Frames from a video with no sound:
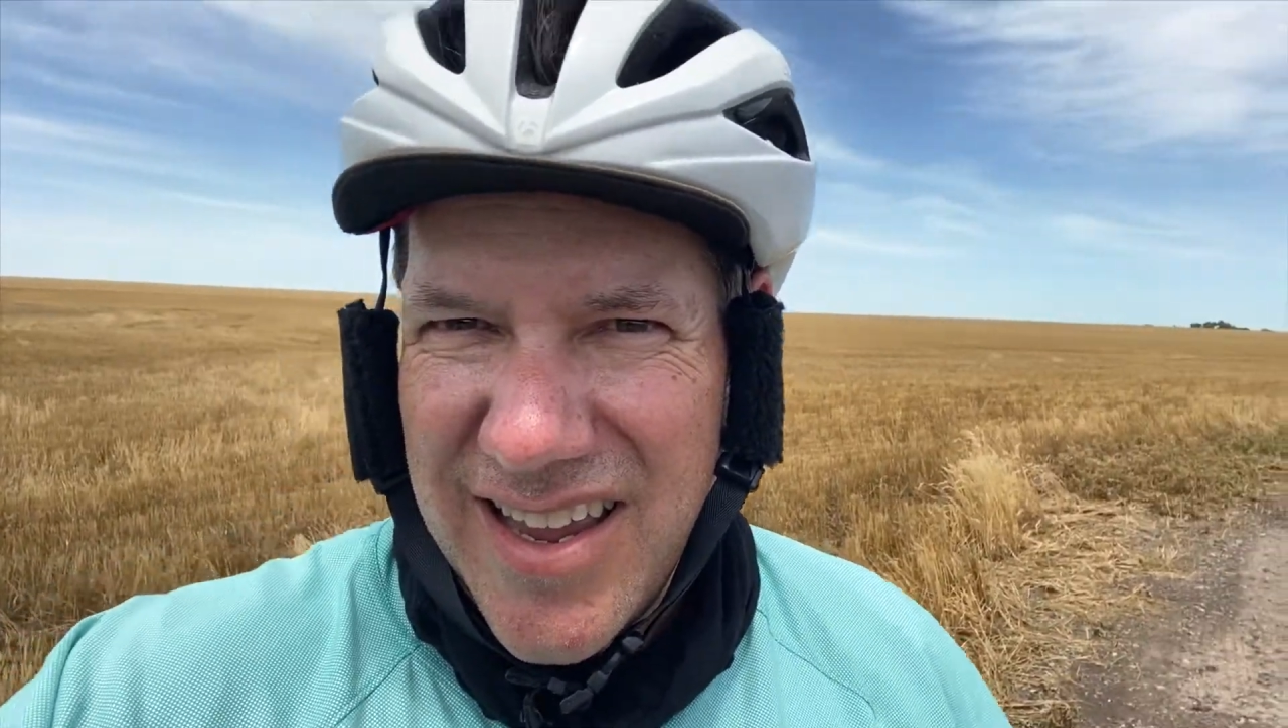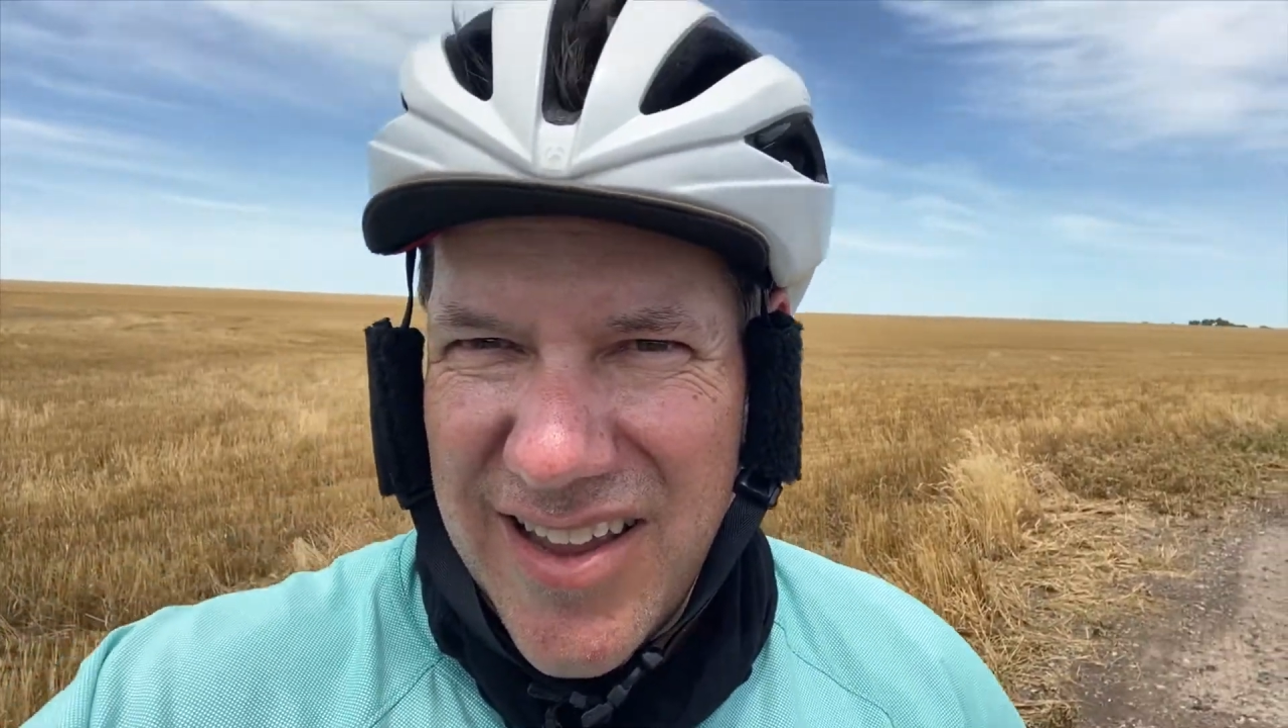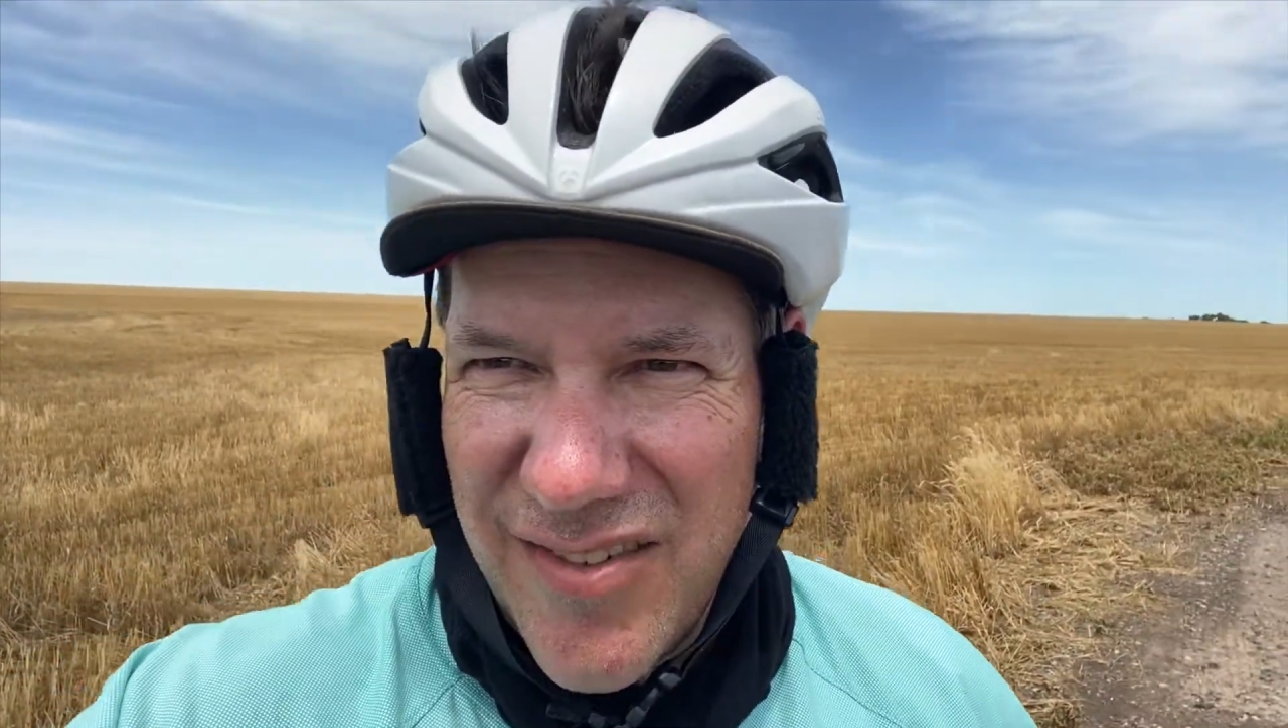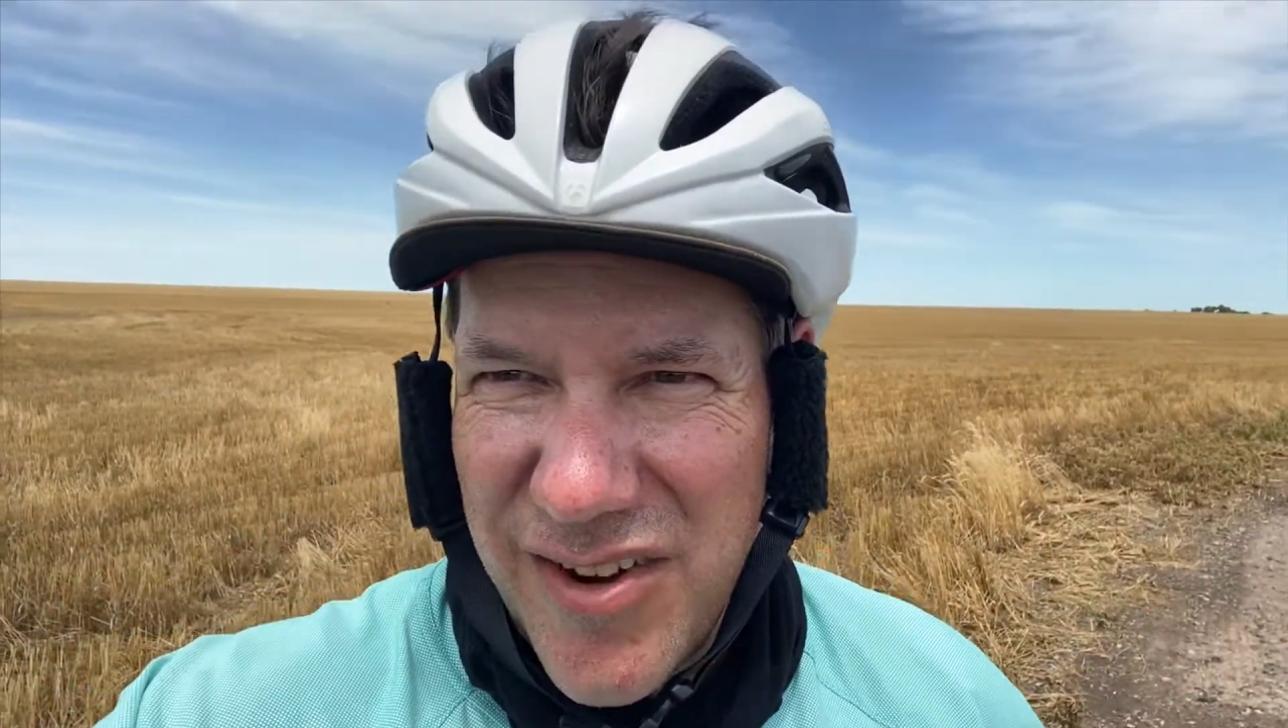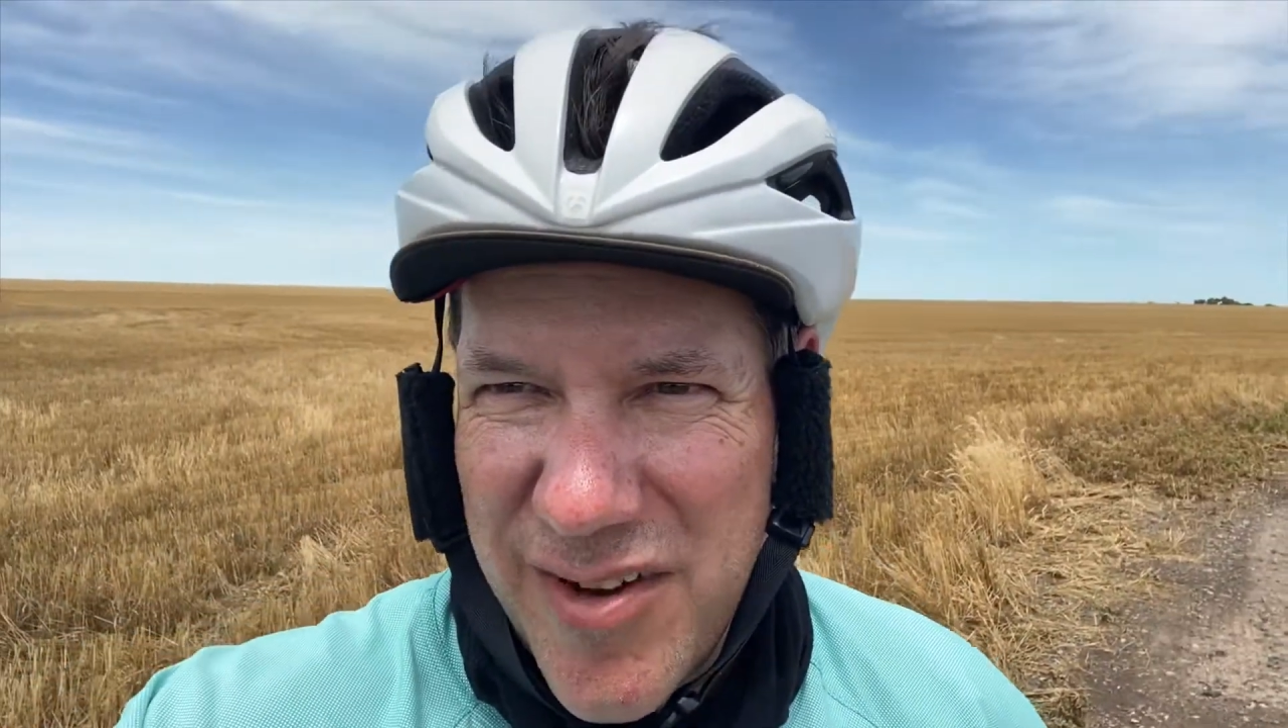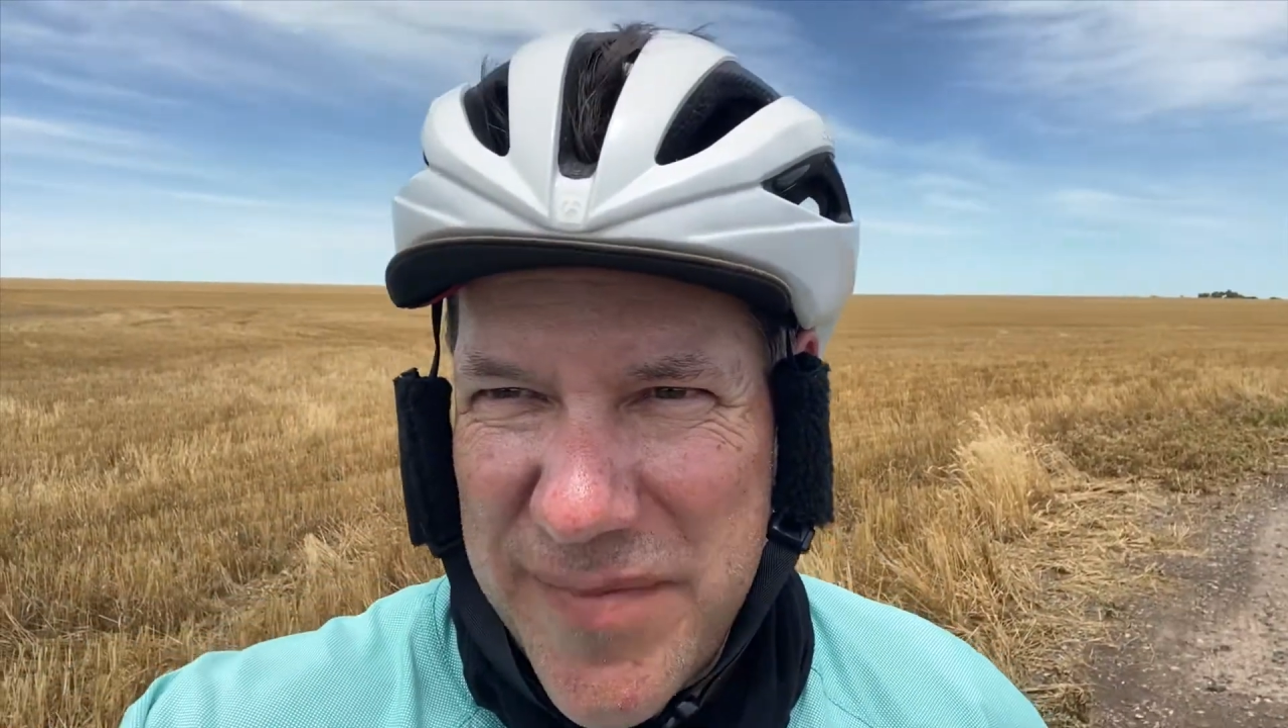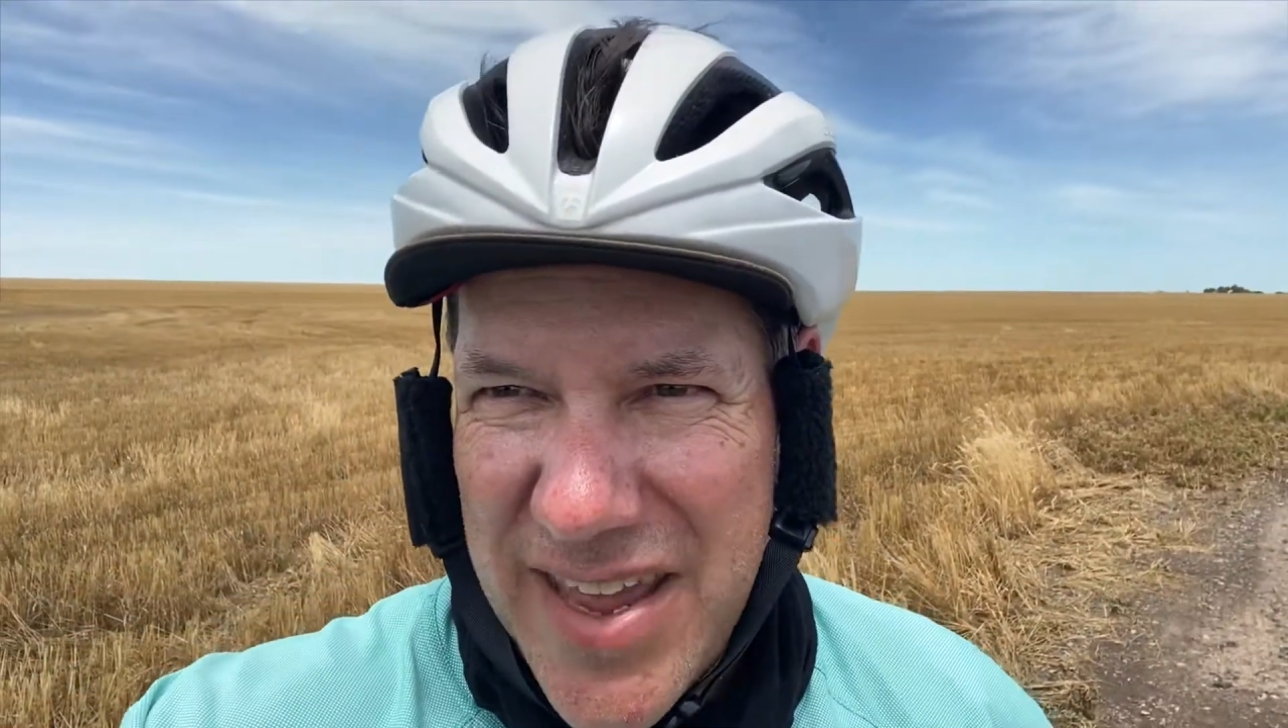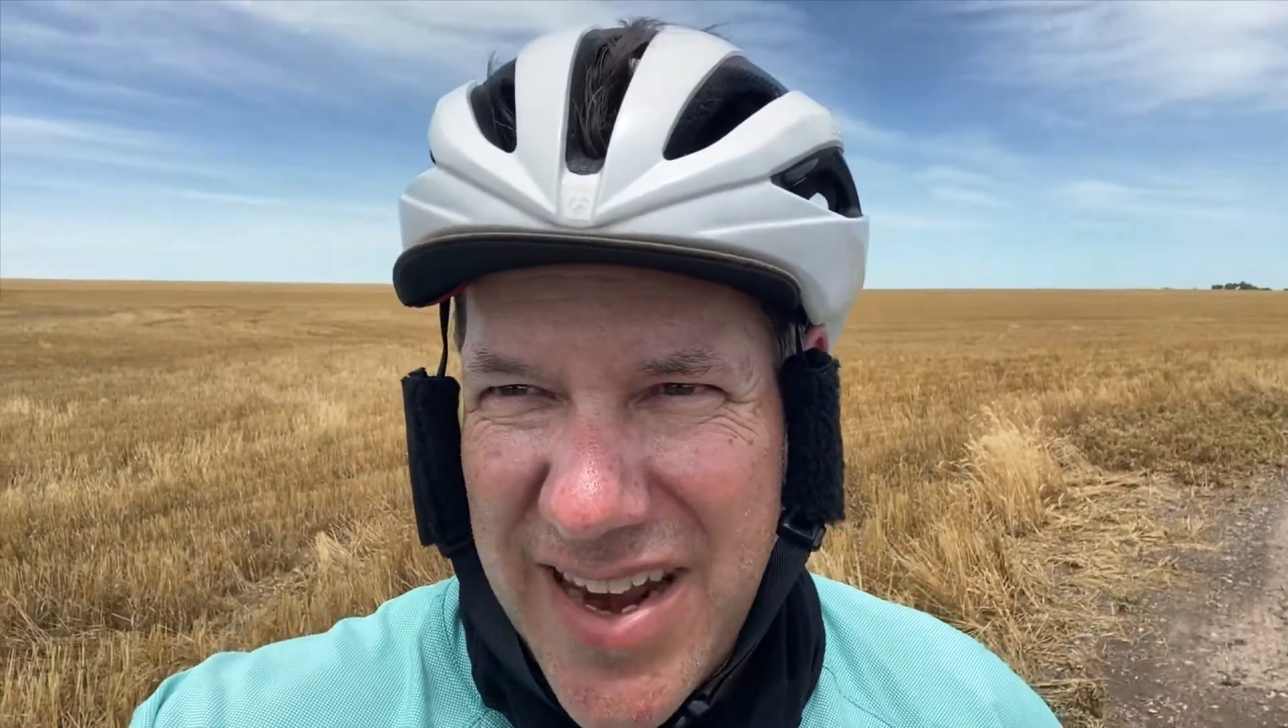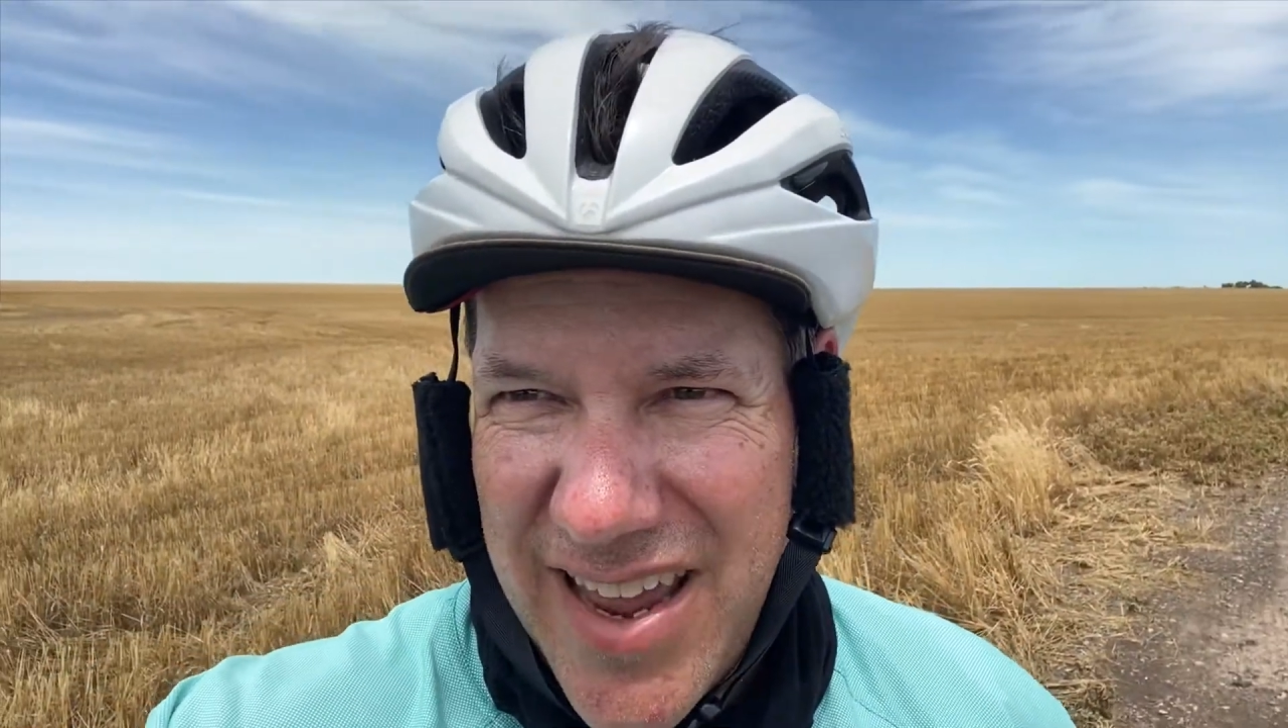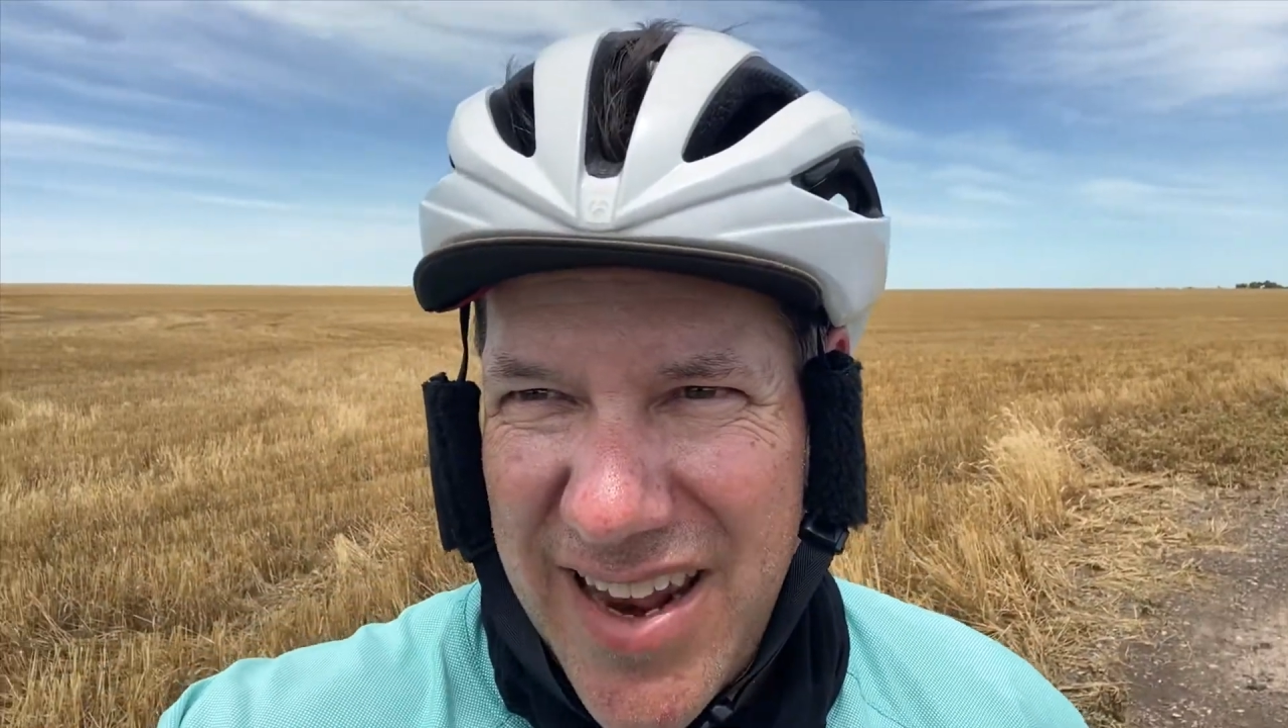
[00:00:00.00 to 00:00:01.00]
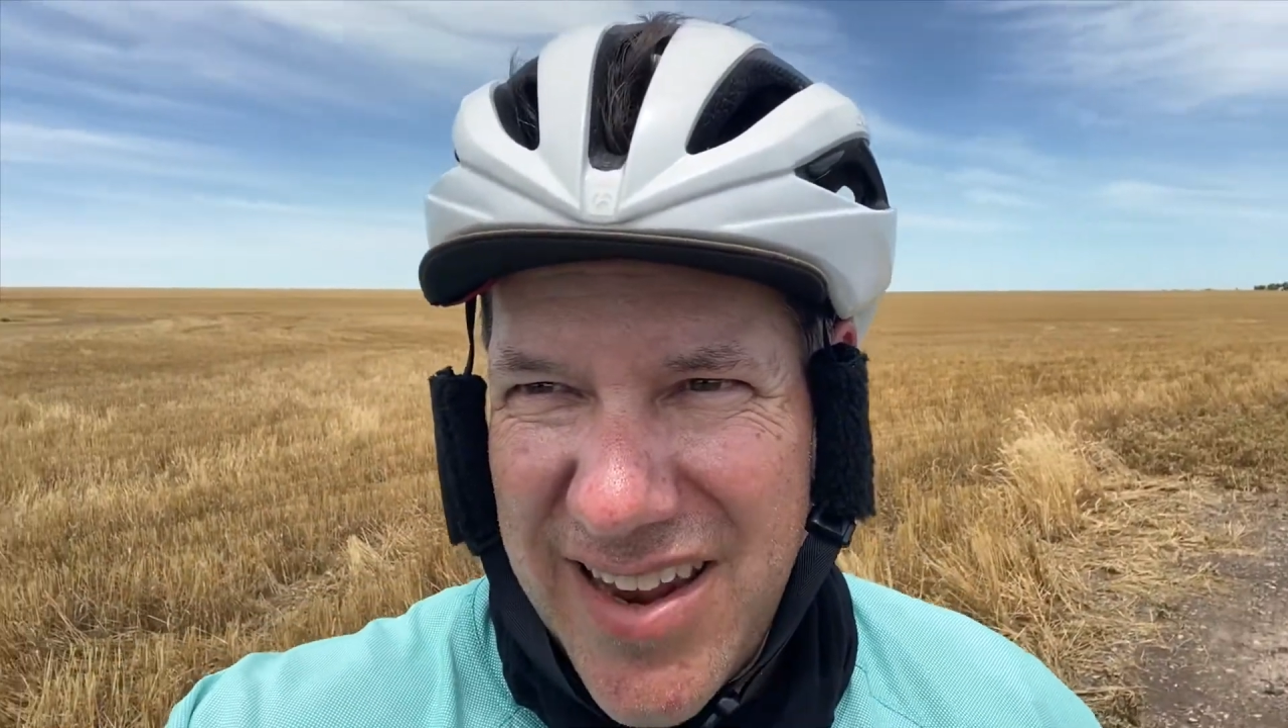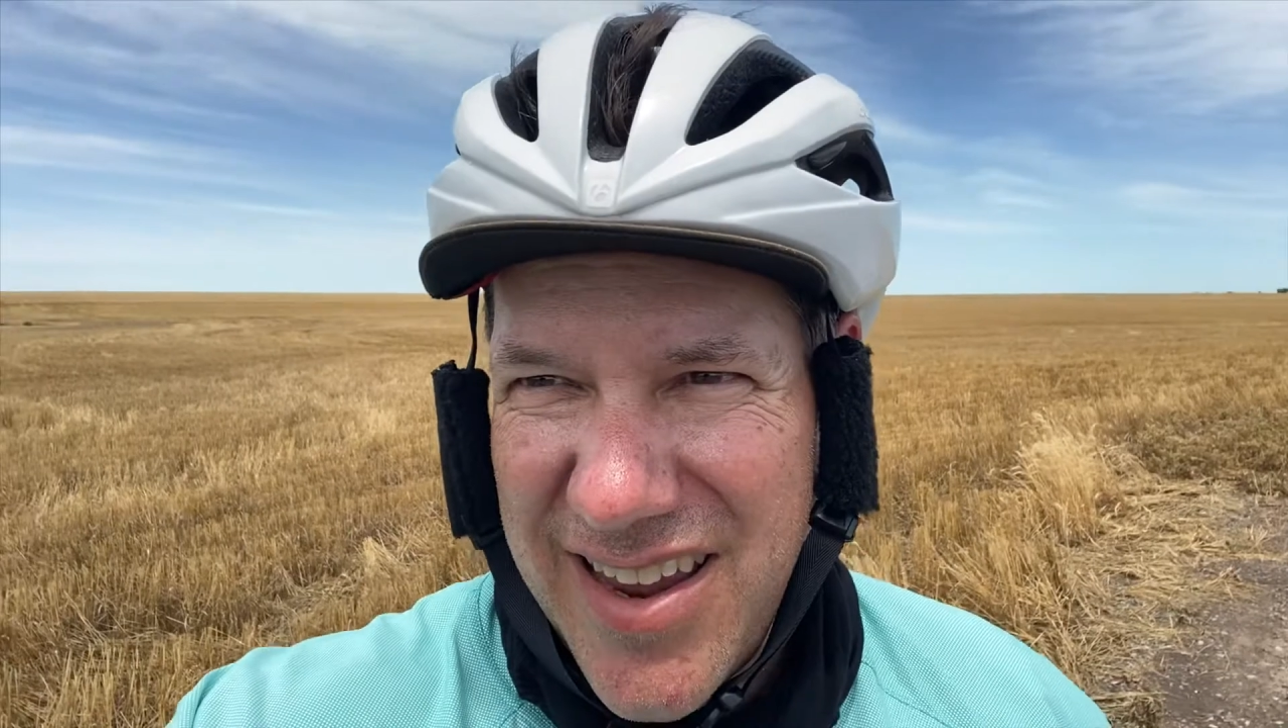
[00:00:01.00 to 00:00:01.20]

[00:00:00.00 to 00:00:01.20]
would have been it,